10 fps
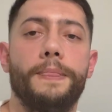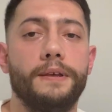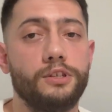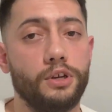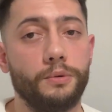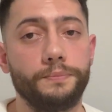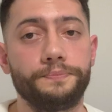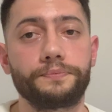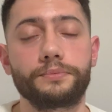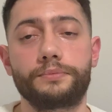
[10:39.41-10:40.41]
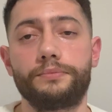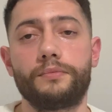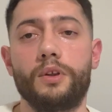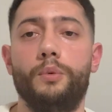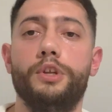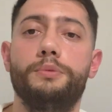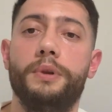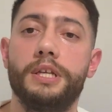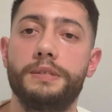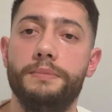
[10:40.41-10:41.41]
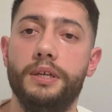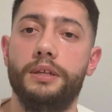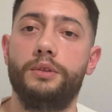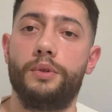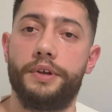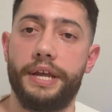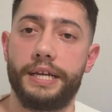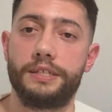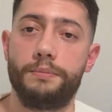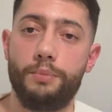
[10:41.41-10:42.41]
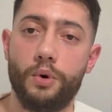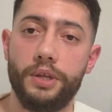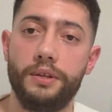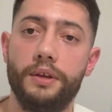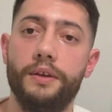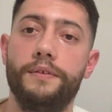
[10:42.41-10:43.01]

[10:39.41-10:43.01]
So, which brings me to the next point,